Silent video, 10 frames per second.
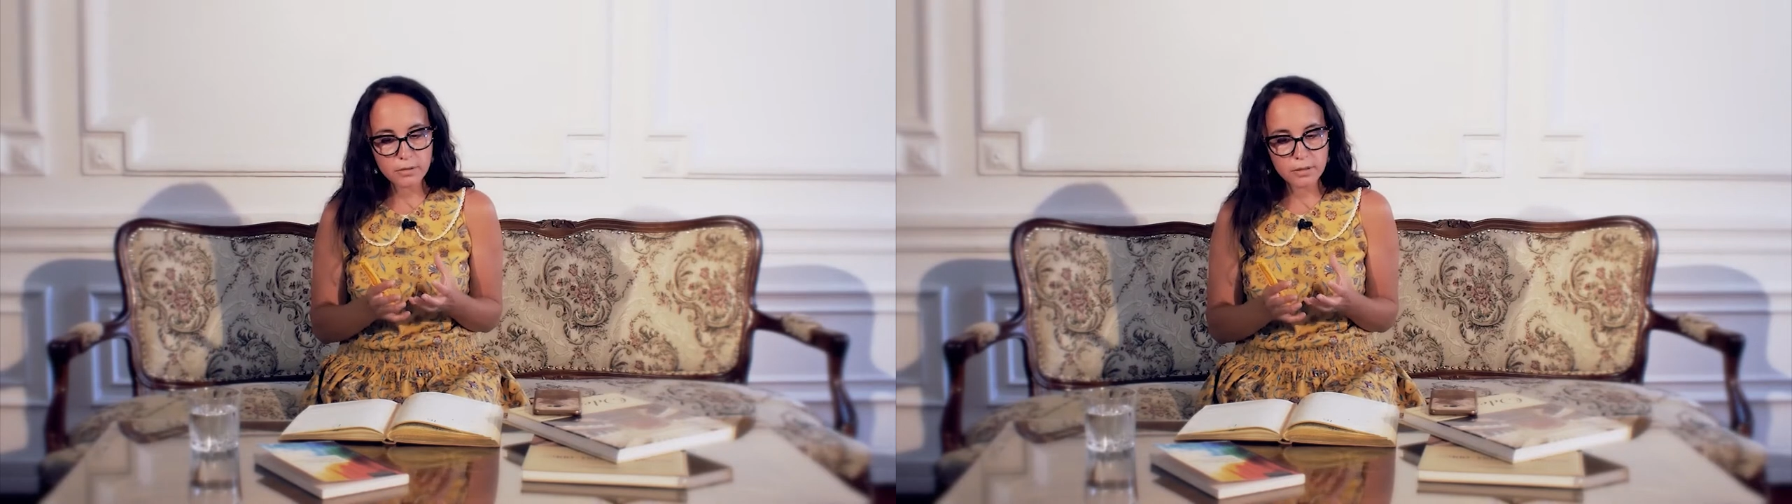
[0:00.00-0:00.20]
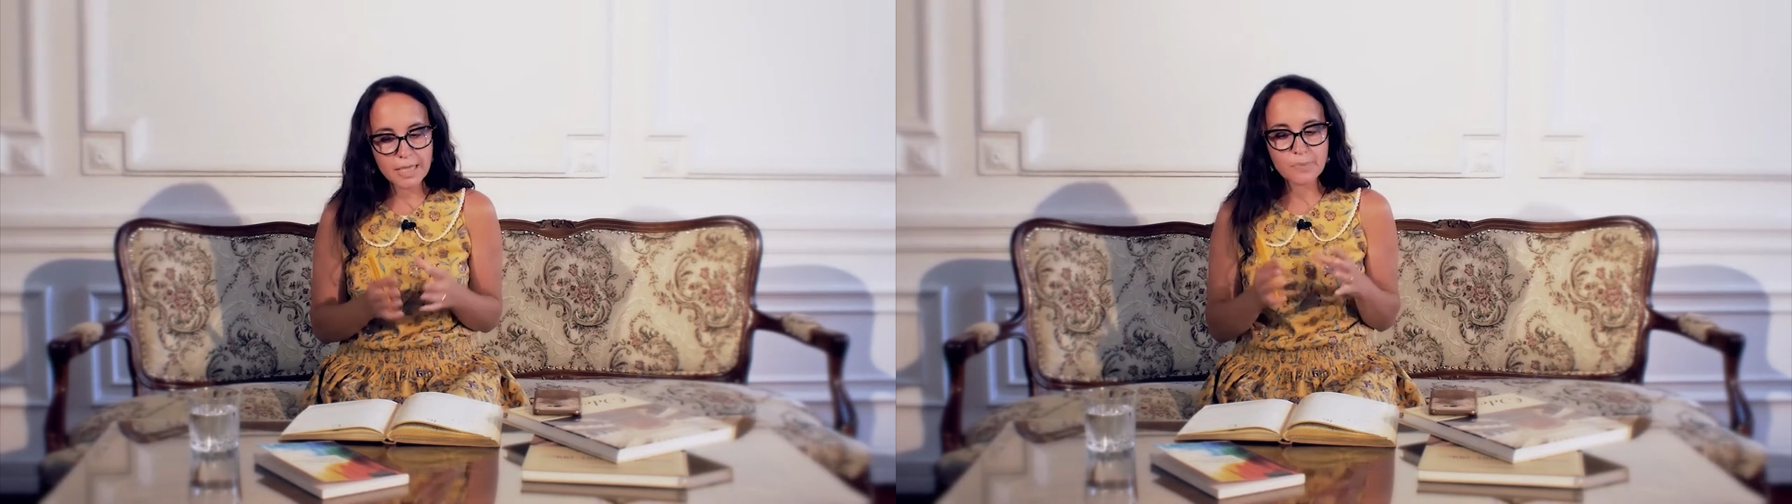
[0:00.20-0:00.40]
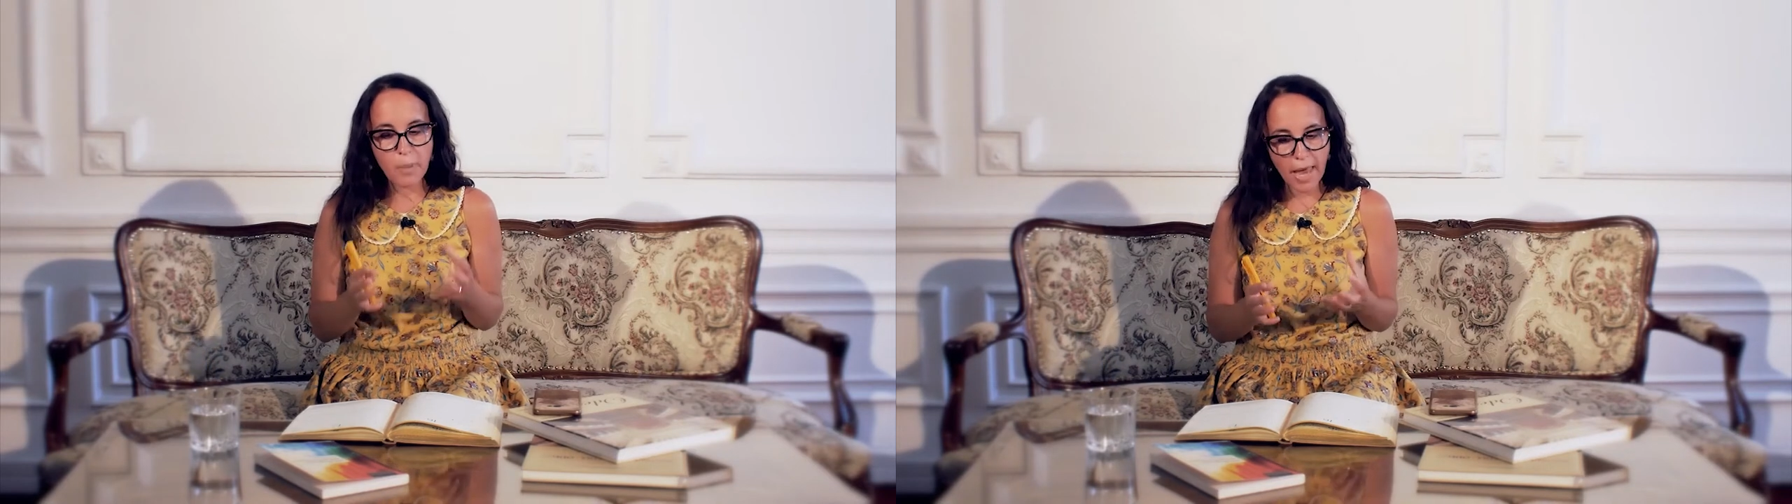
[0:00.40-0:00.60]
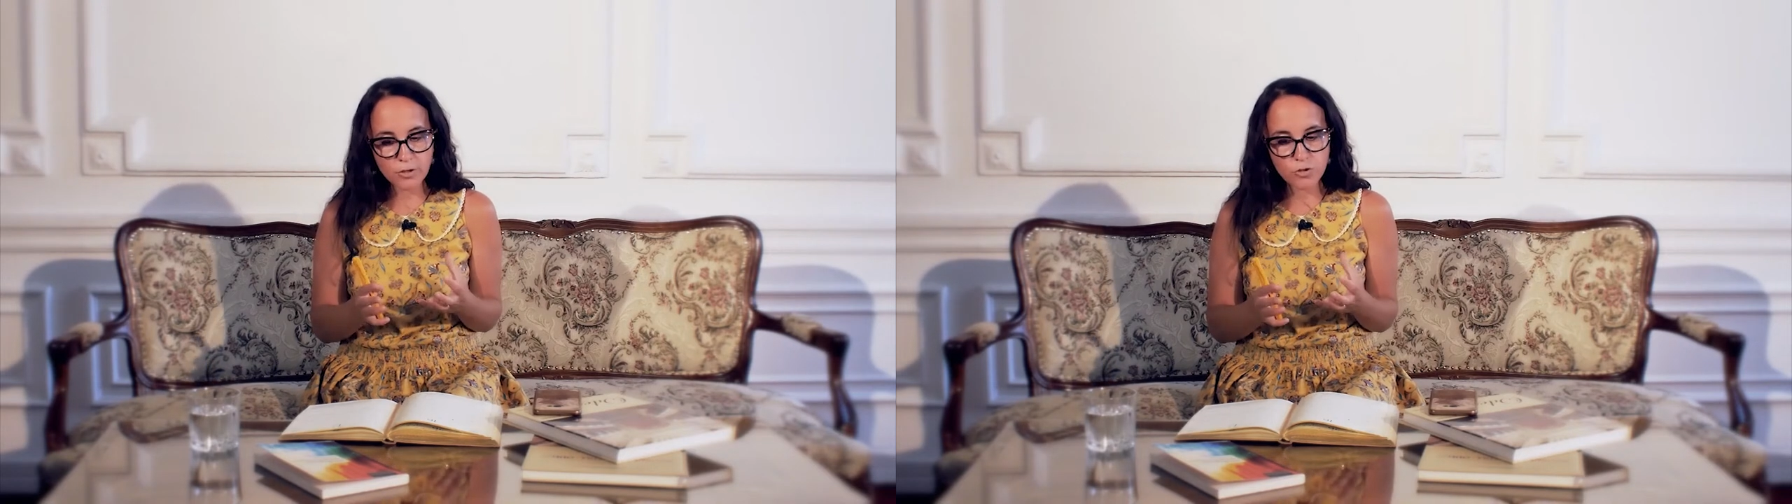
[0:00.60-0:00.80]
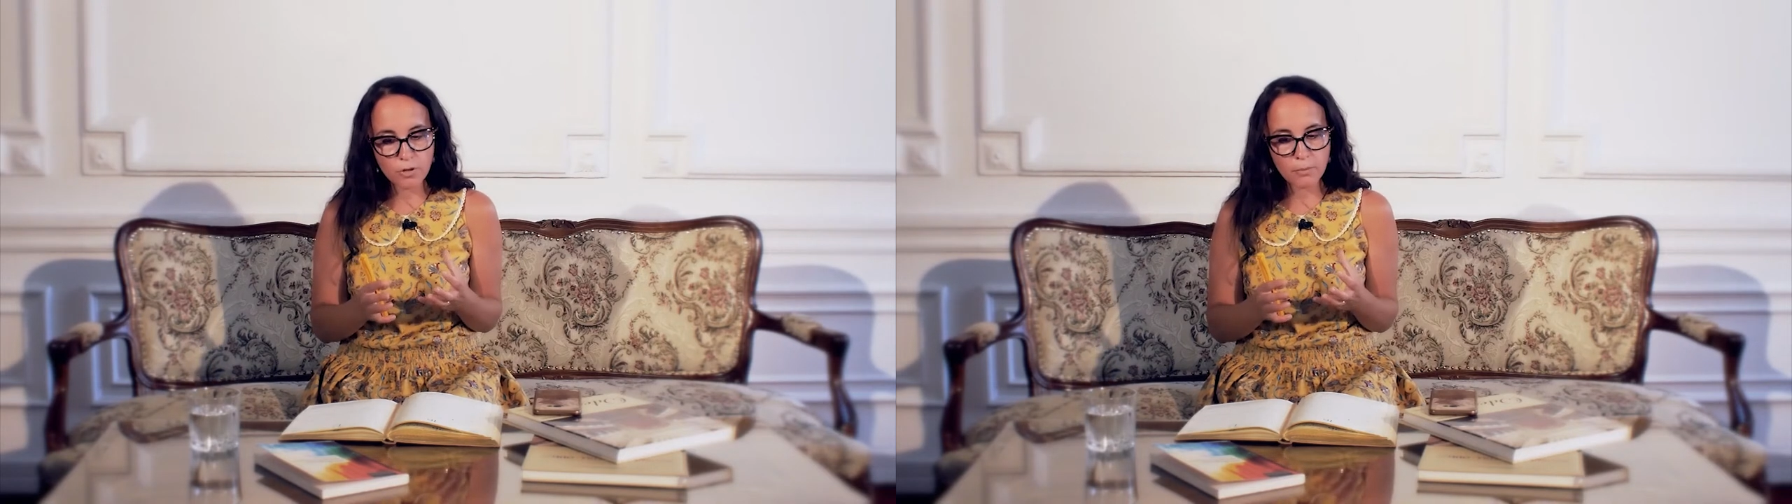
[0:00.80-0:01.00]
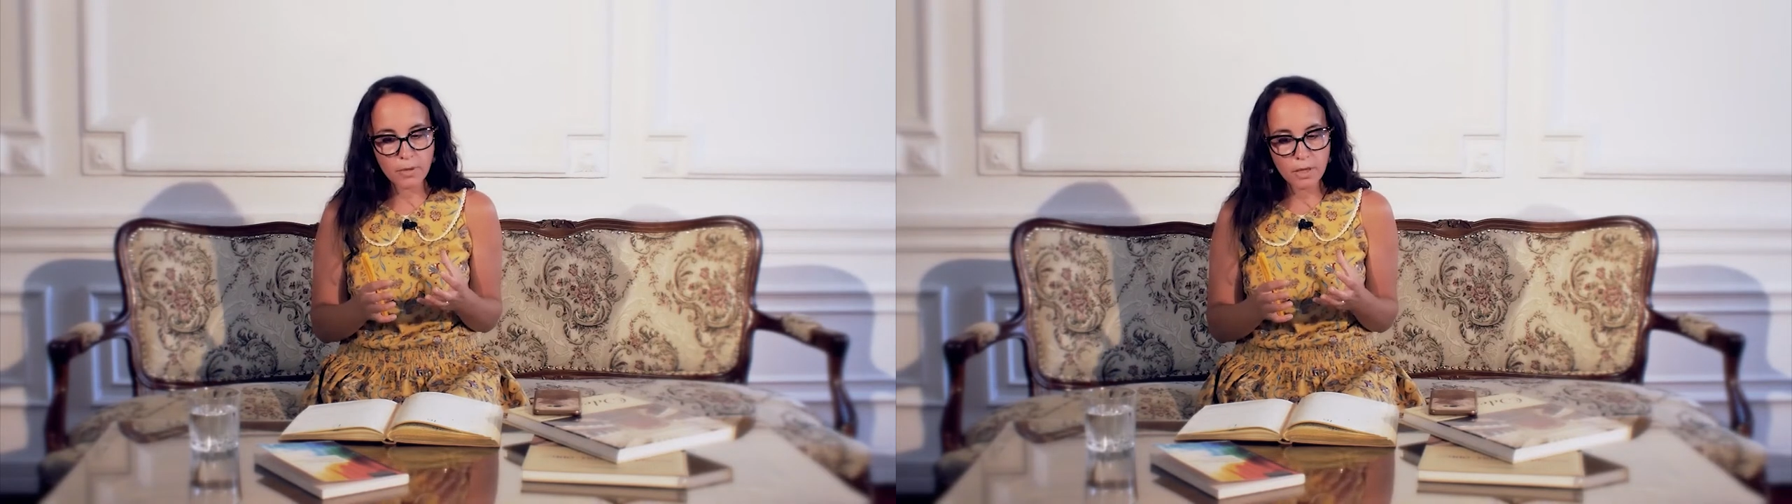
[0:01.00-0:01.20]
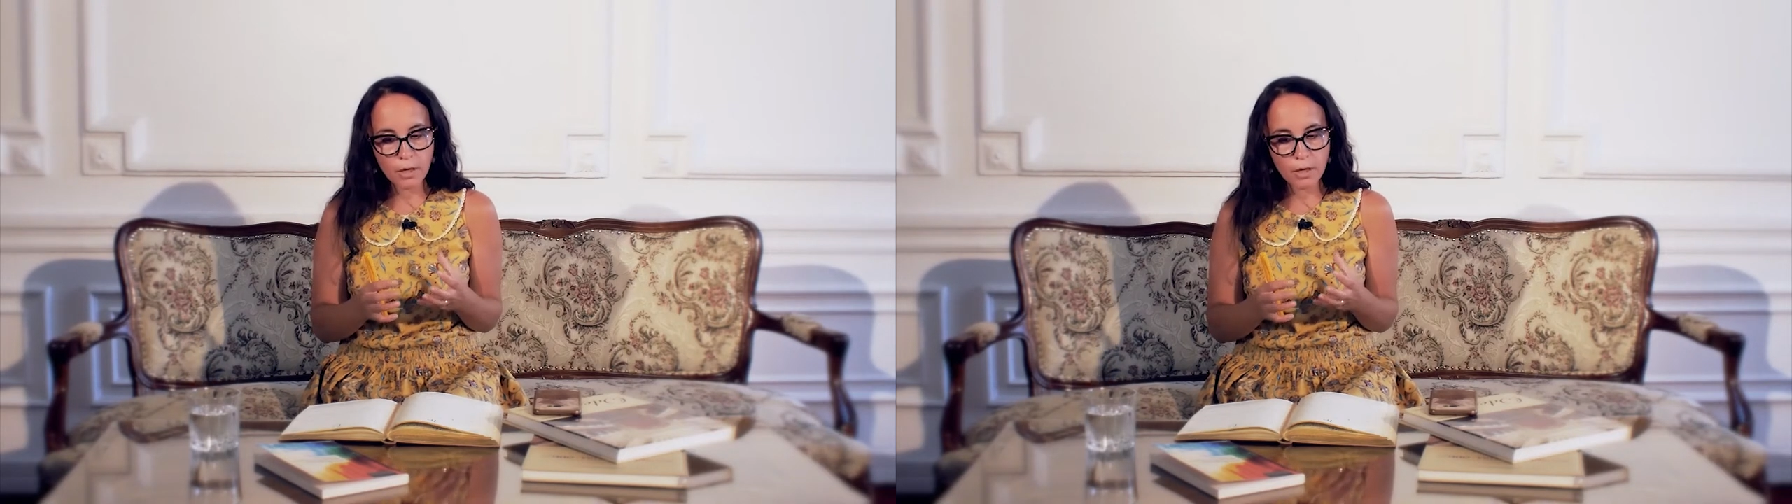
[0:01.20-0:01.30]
the spectrum